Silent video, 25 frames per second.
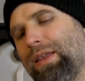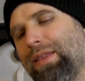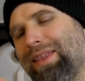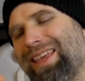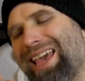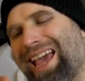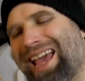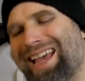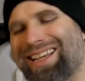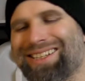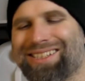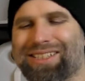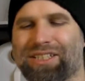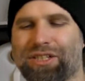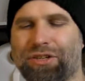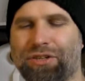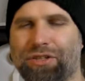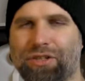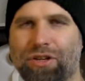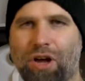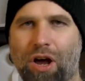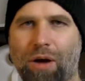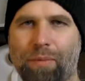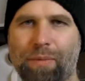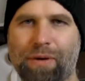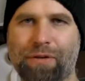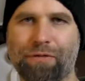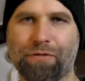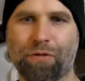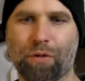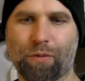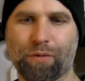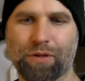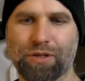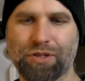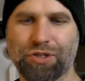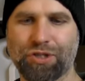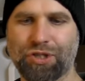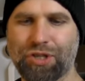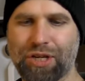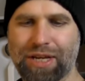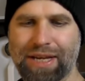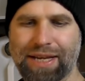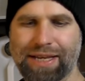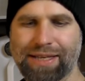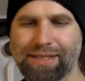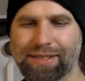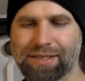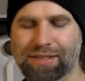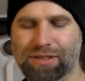the esters coming from the
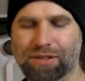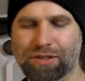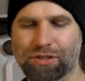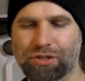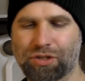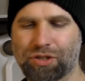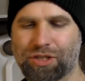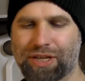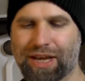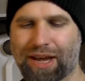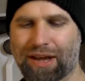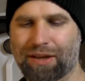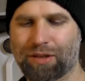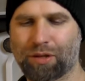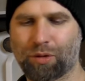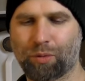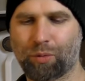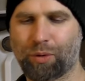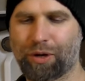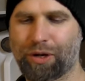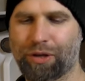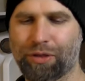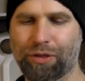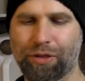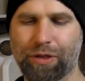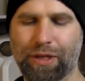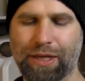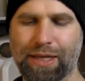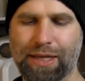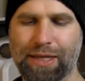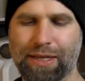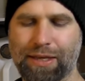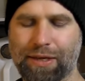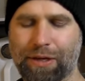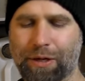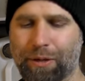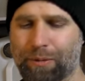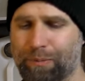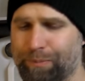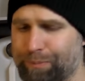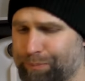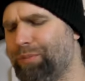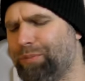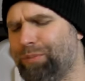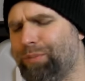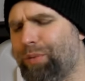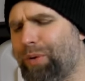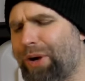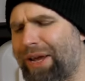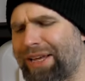yeast together with the
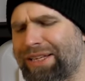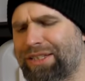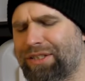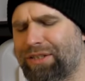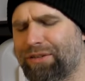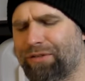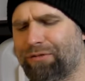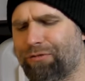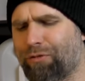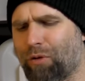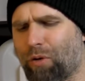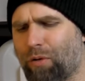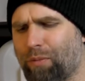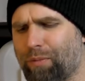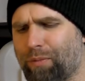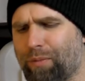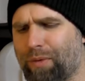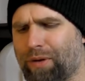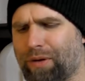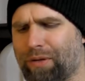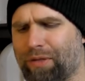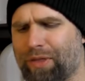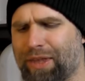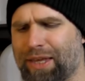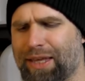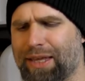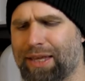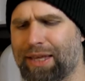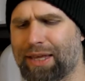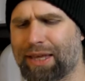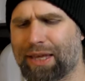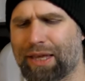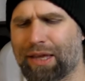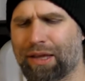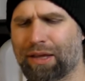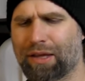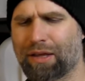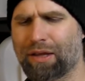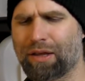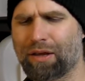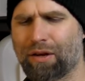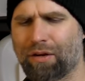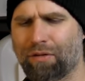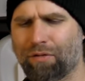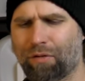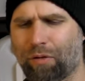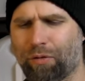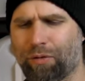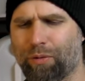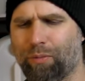bread from the
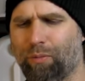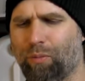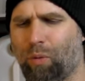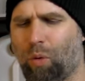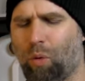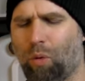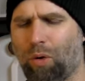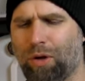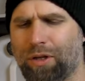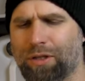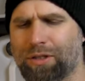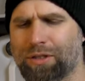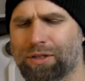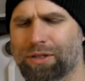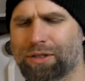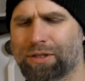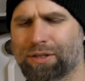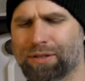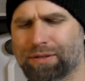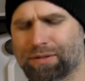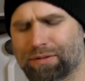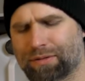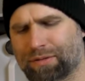malt,